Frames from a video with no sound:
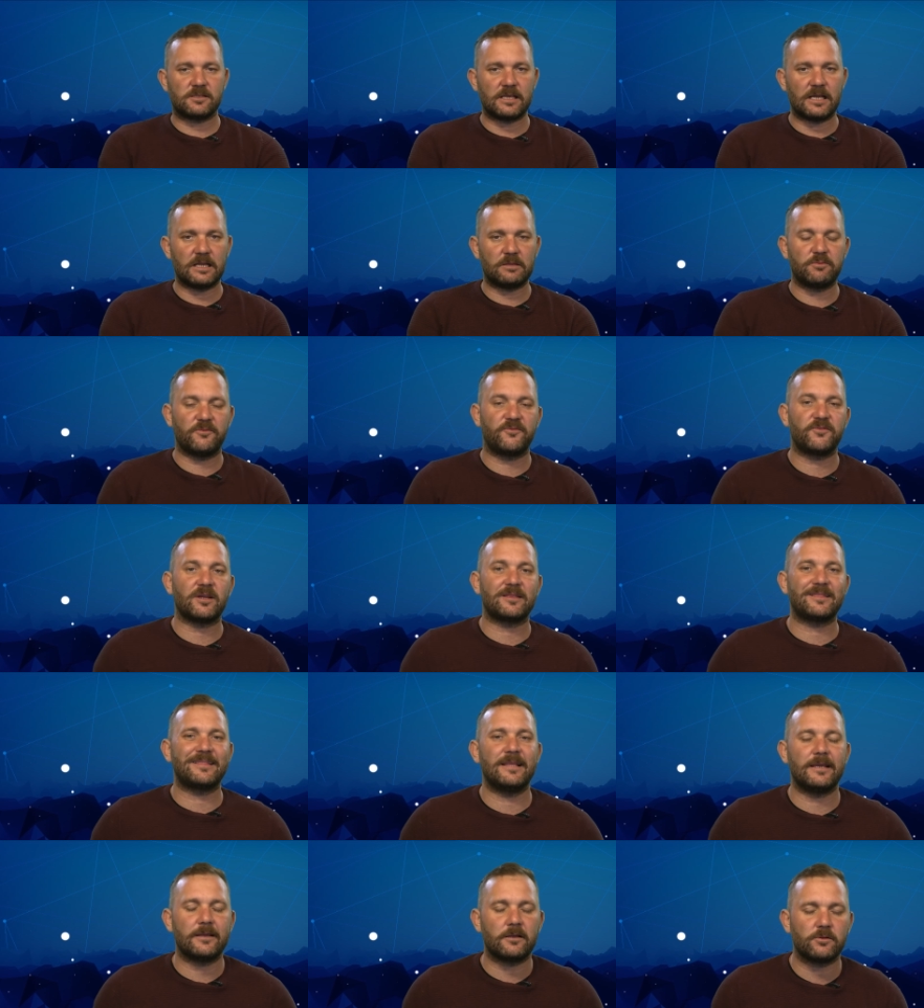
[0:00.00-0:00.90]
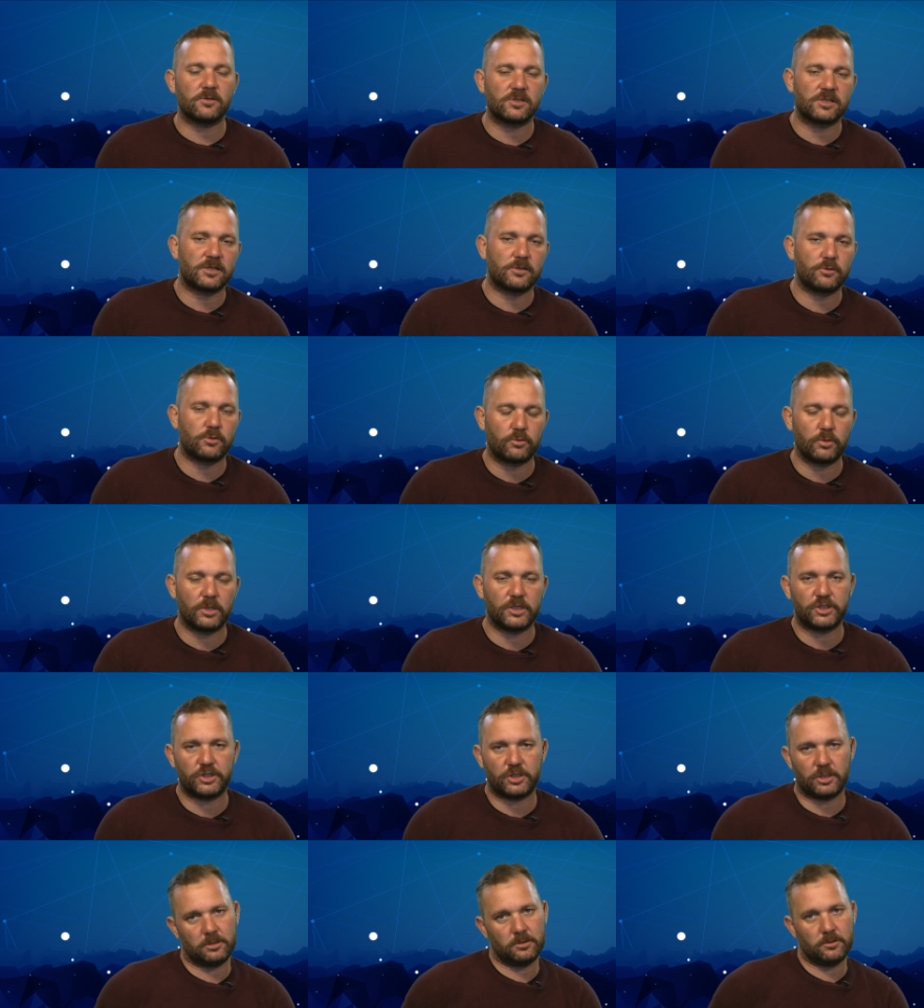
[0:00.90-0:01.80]
that with Katlejo's
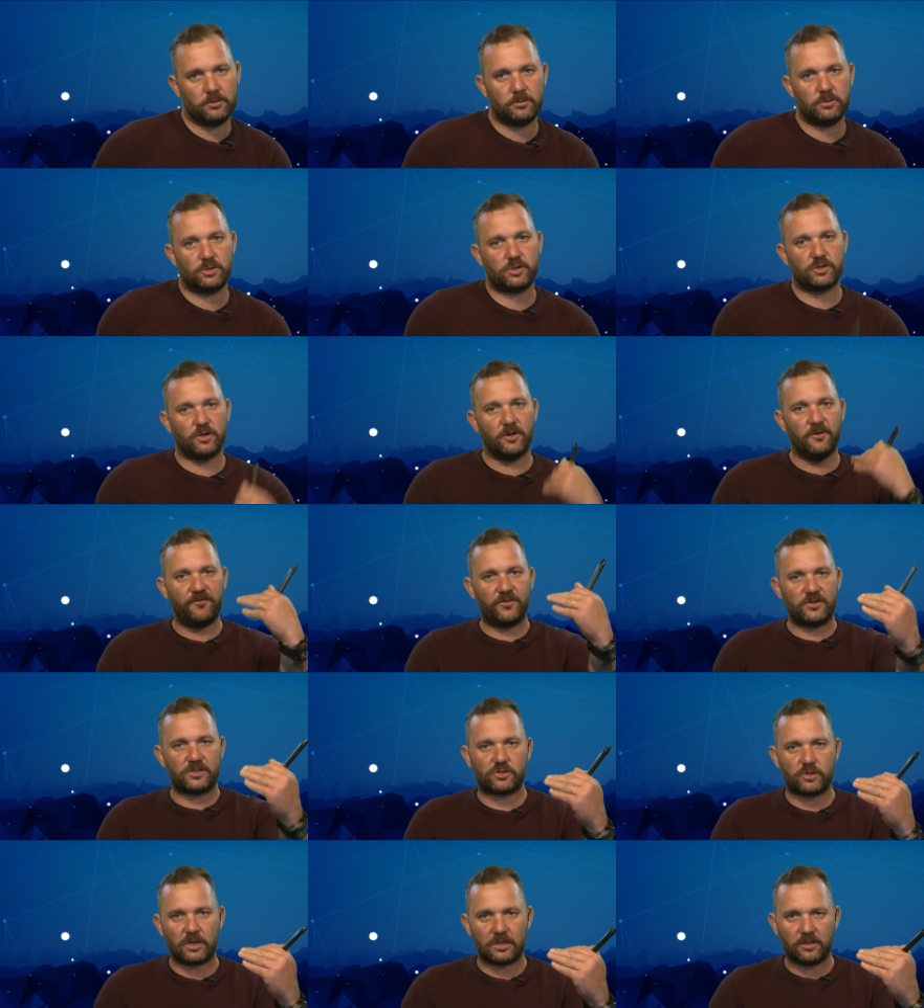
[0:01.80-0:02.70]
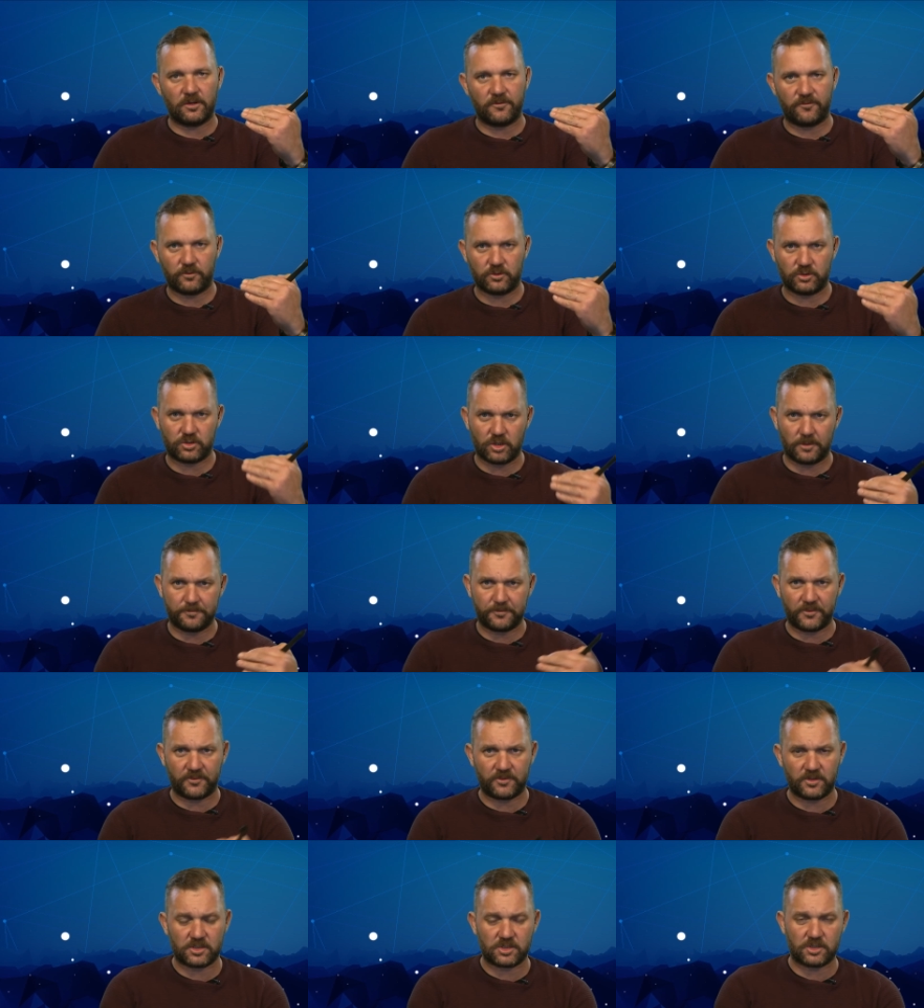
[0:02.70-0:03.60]
question. Surface runoff on top
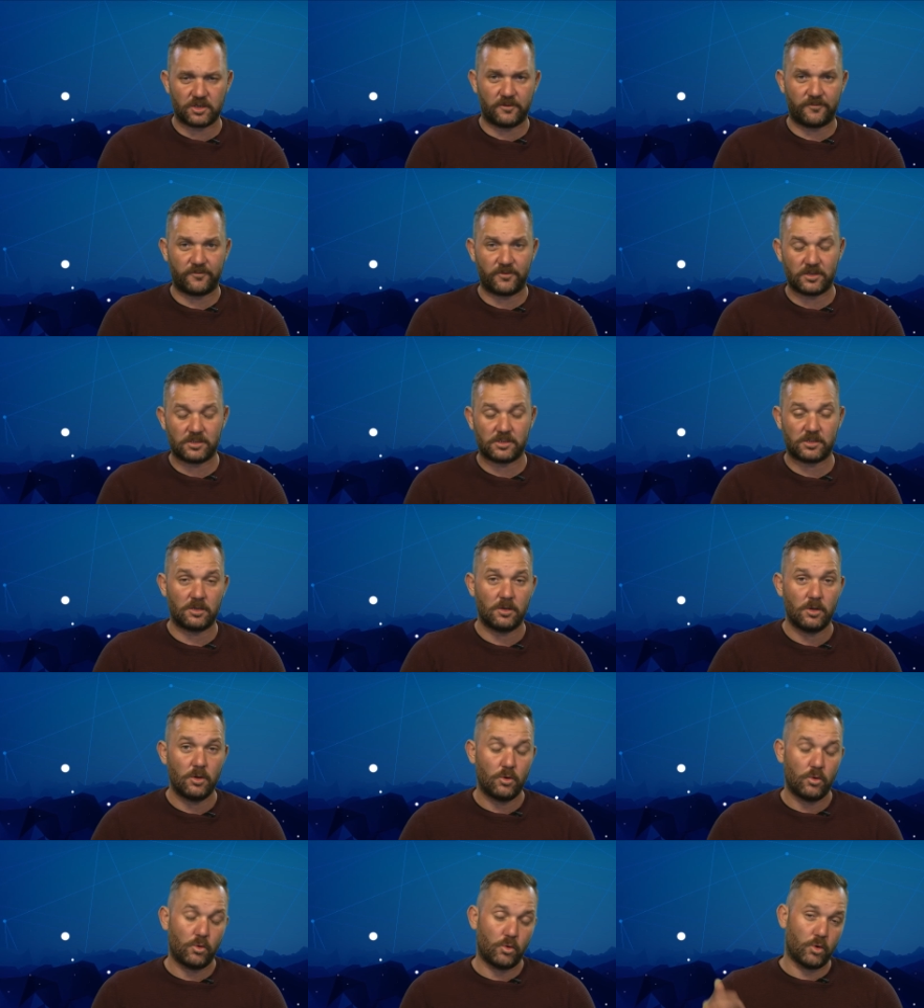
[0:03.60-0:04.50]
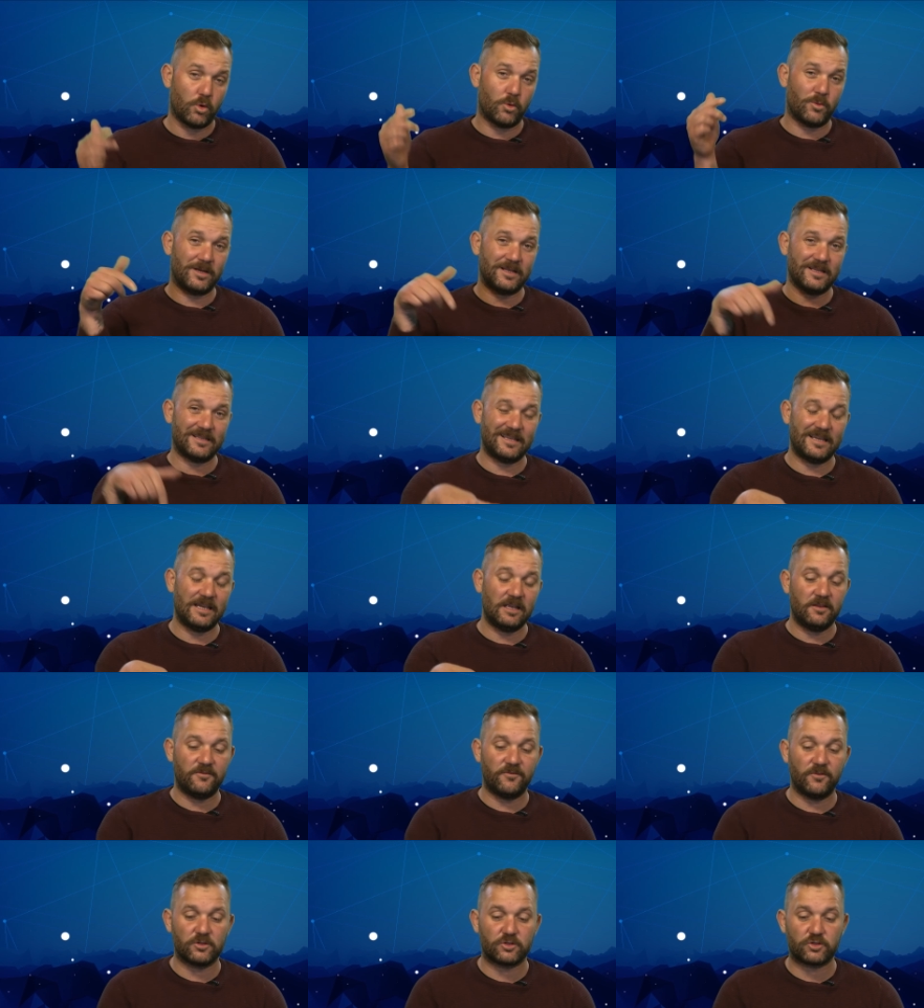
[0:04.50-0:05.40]
of the surface or when it
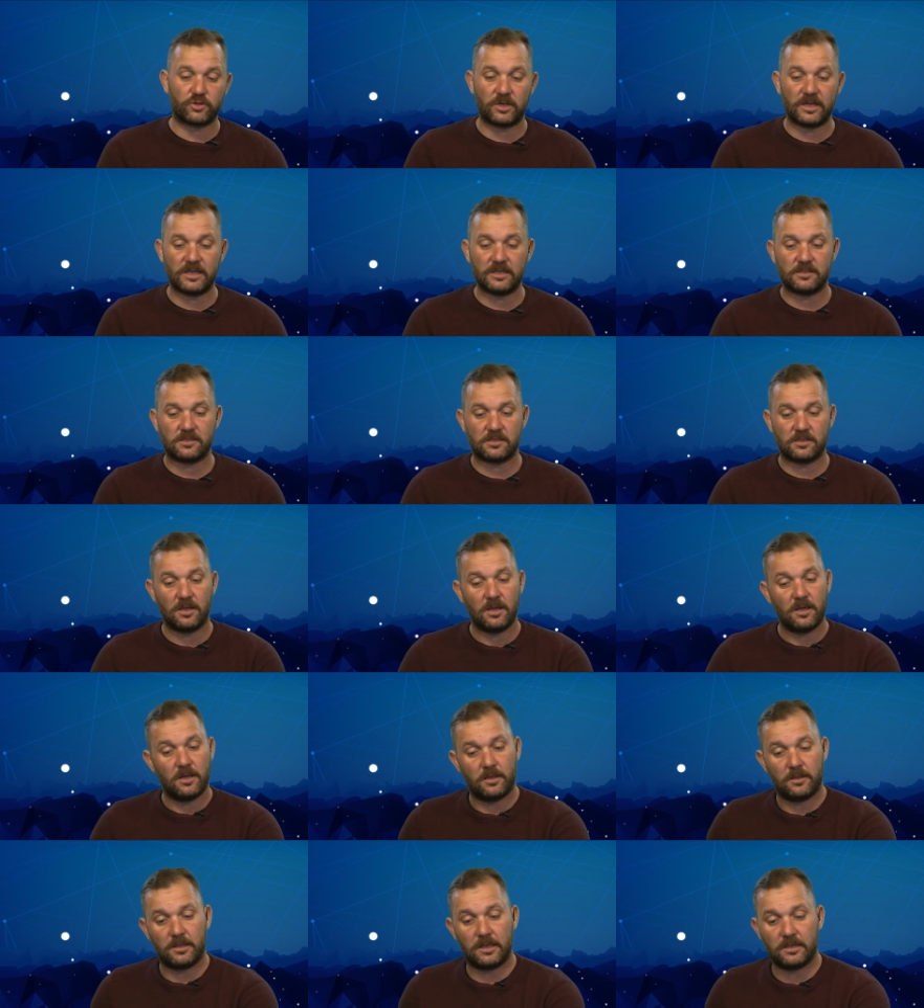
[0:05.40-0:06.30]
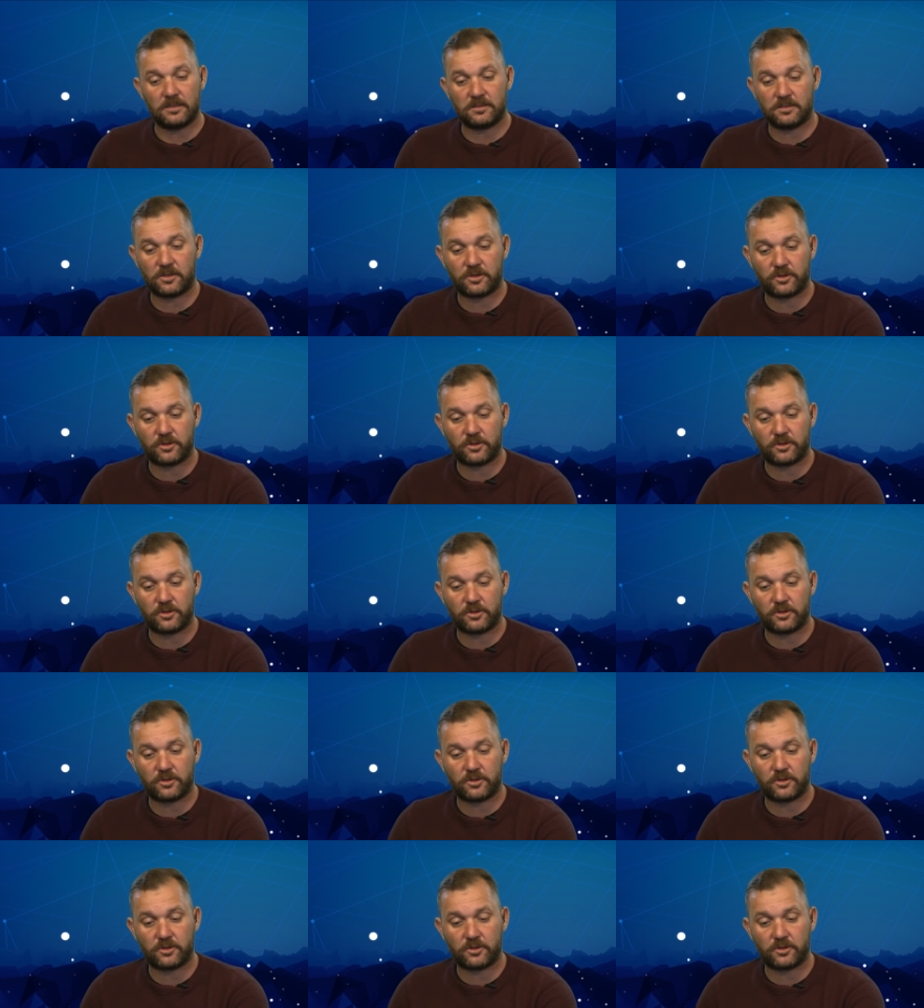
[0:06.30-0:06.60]
infiltrates, there's the